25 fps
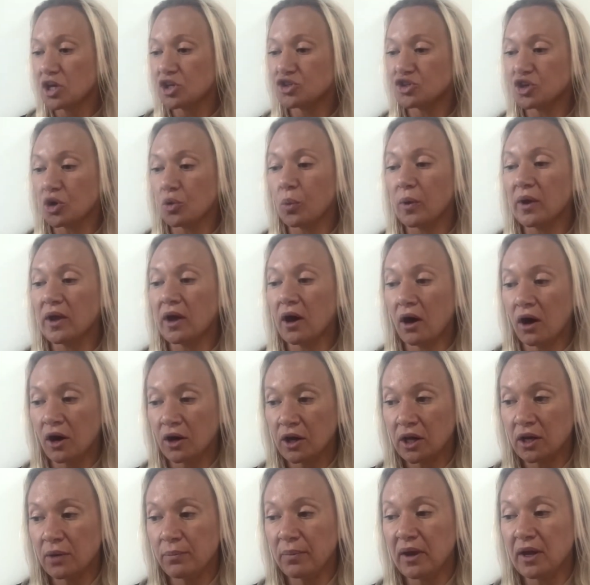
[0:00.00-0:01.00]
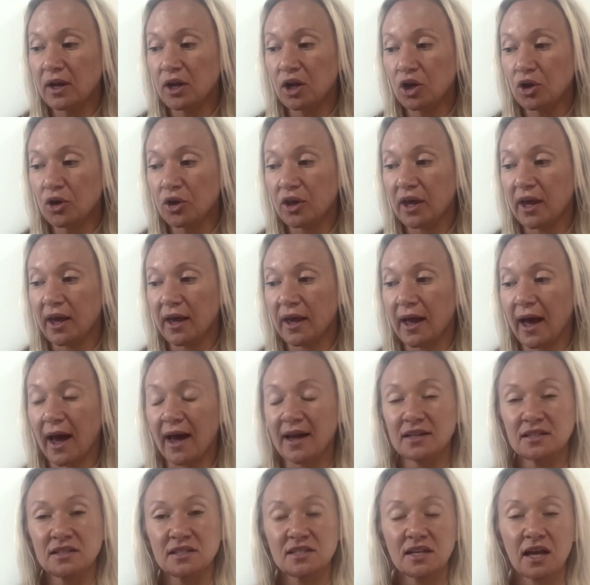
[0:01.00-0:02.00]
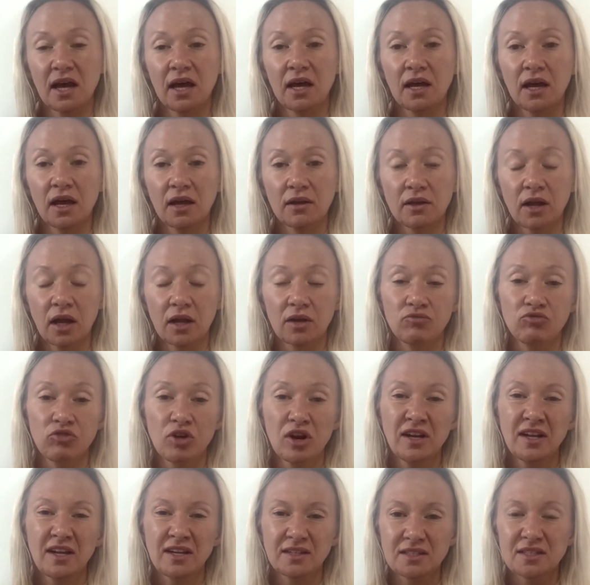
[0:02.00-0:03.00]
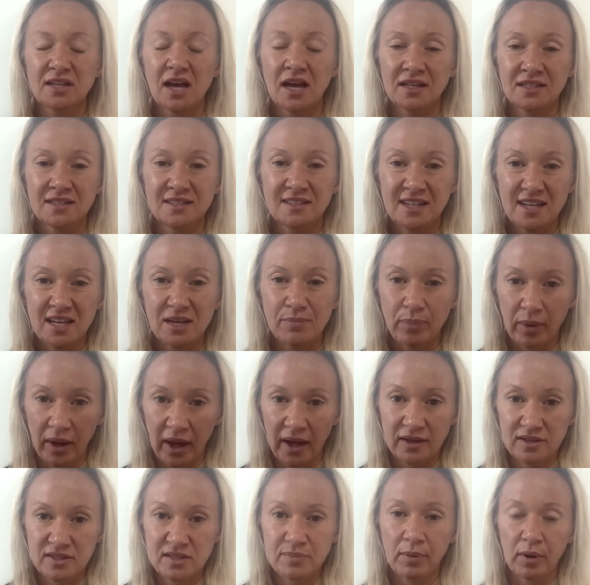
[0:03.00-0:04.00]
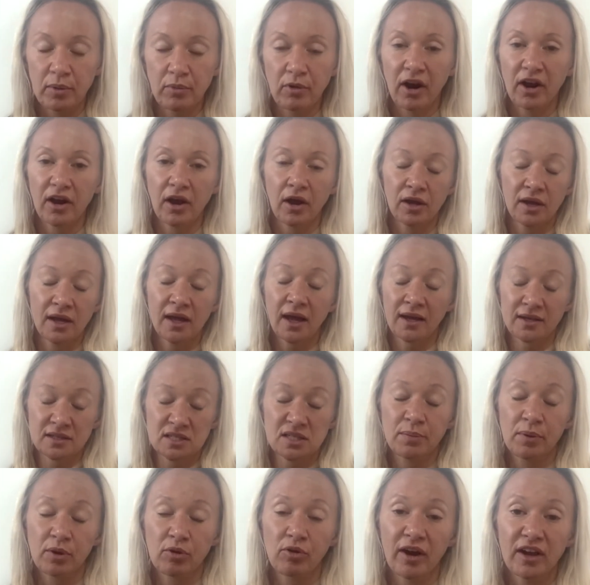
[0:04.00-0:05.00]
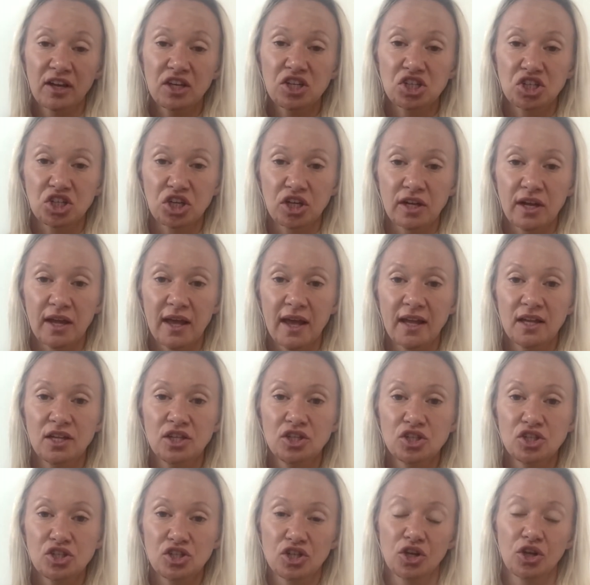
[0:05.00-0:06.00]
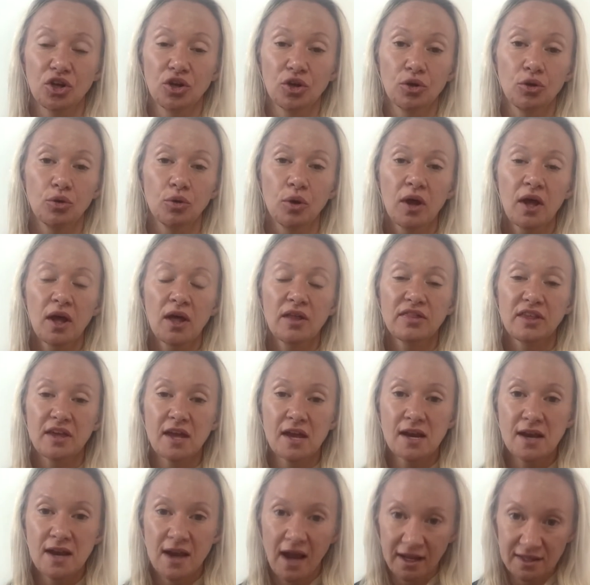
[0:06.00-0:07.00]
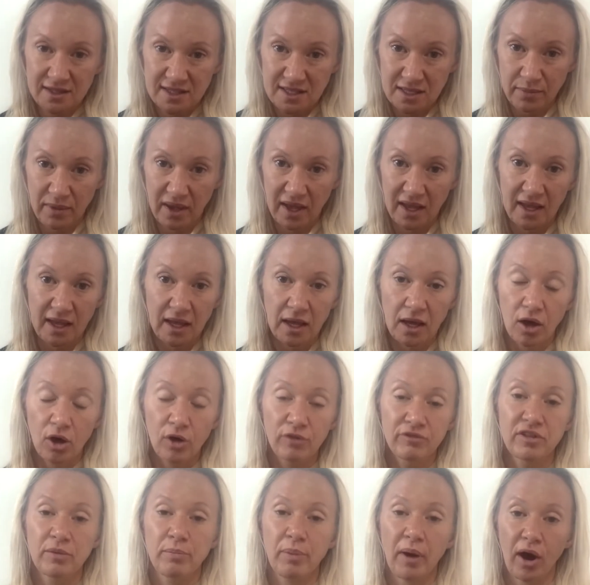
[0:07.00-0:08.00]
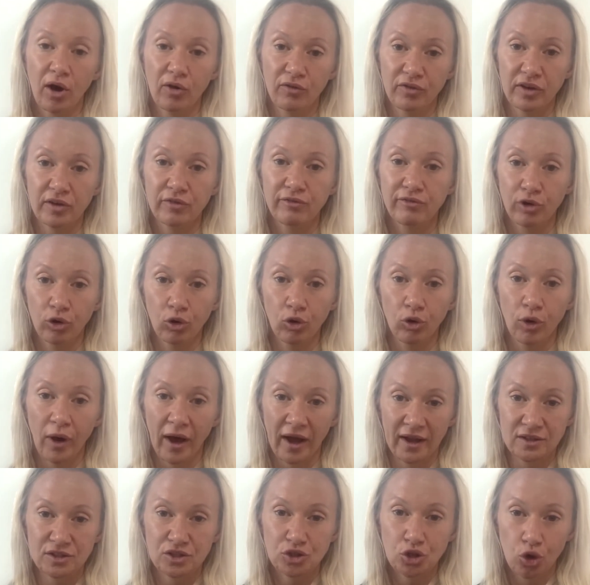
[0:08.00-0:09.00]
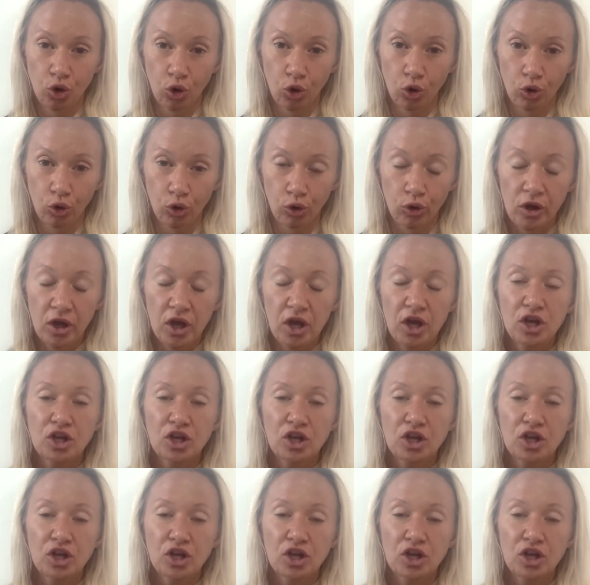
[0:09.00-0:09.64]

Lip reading: So we are going to be looking at a deep exploration into the anatomy of the pelvic floor and core.